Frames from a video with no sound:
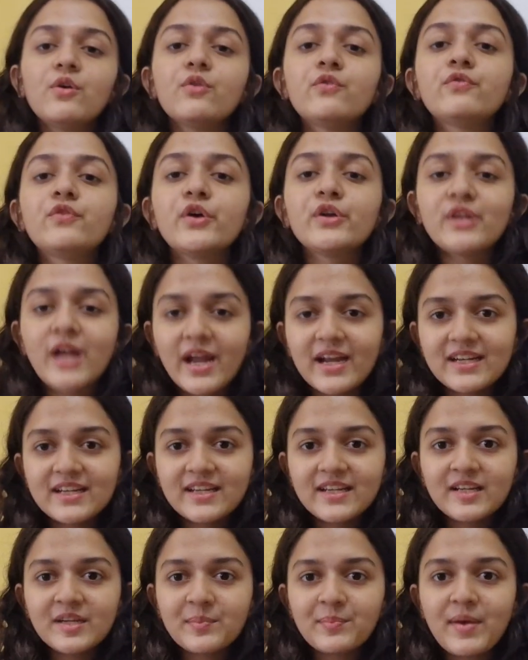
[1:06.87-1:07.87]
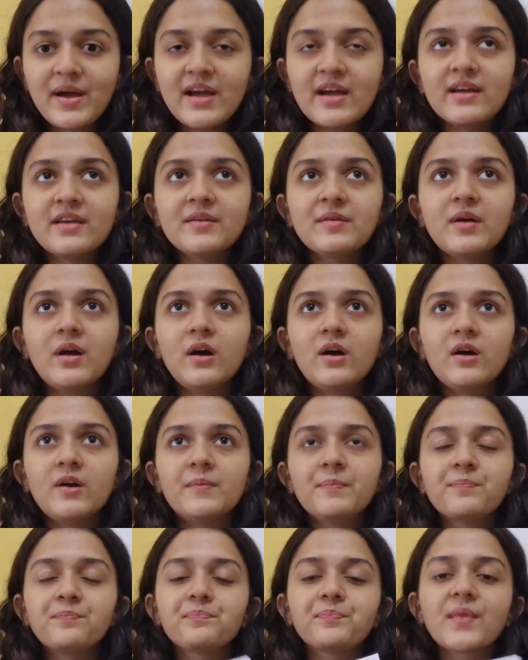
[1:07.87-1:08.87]
For writing my
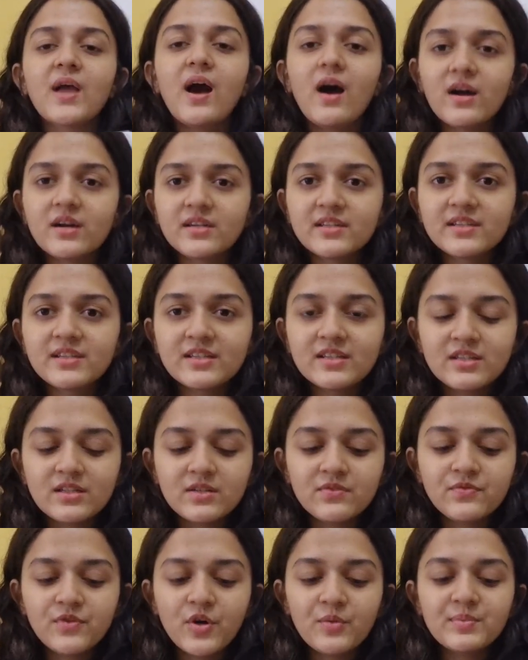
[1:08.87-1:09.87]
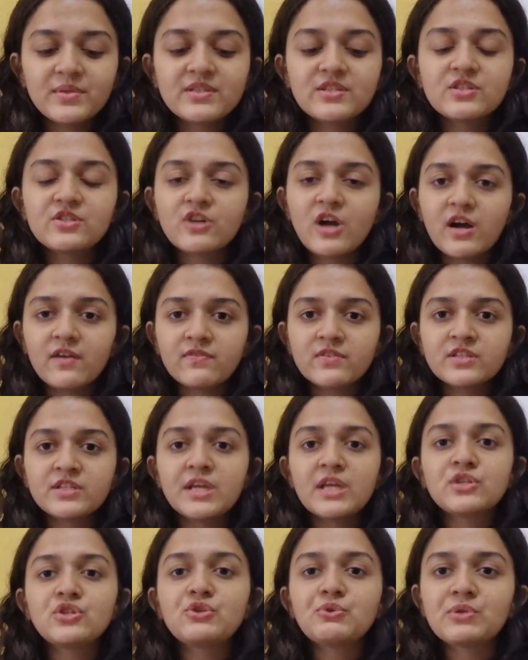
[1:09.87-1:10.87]
article from its draft
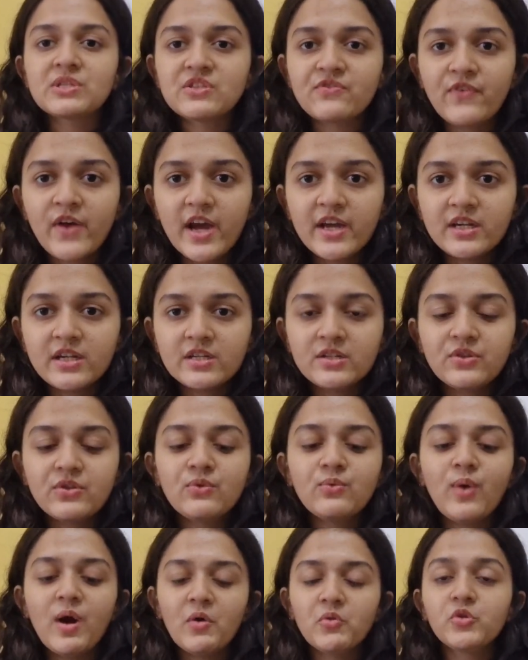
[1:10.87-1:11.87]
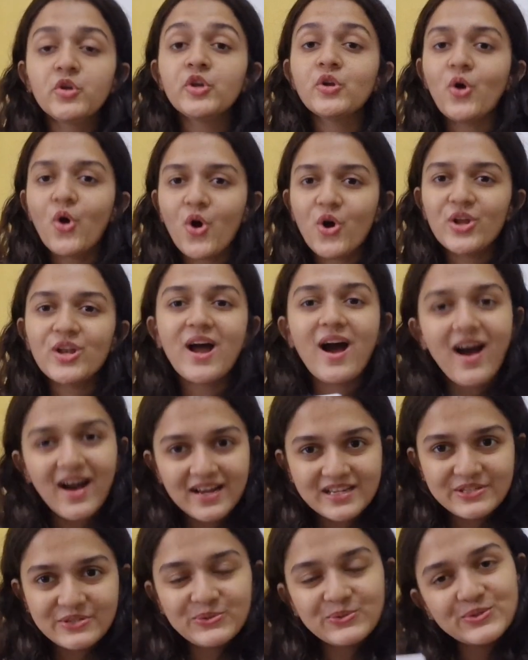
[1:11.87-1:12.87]
stage to its final, throughout it all,
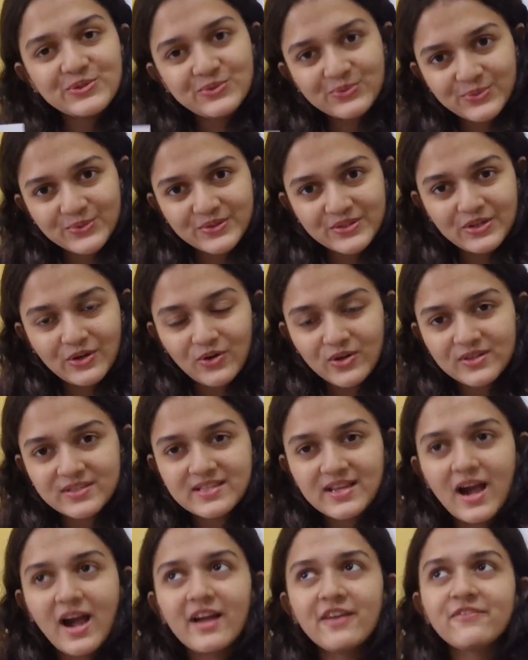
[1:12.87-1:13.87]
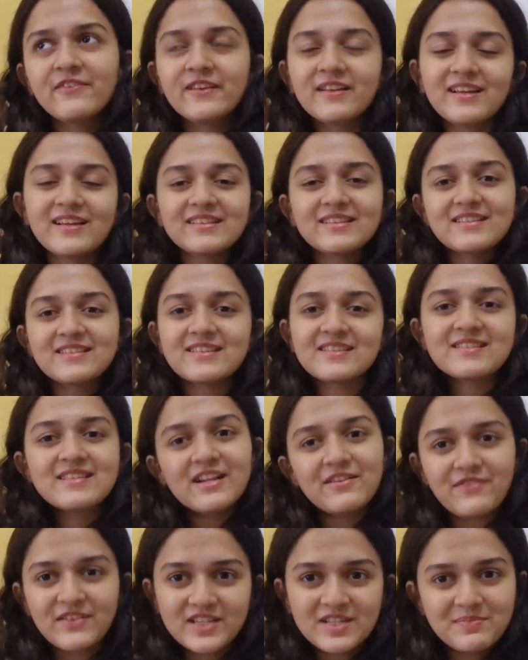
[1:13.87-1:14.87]
I used Google Docs. I feel like this is
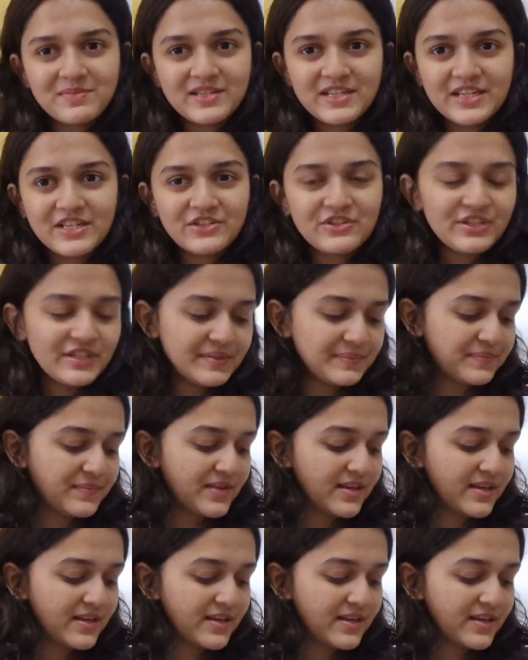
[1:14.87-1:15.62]
self-explanatory.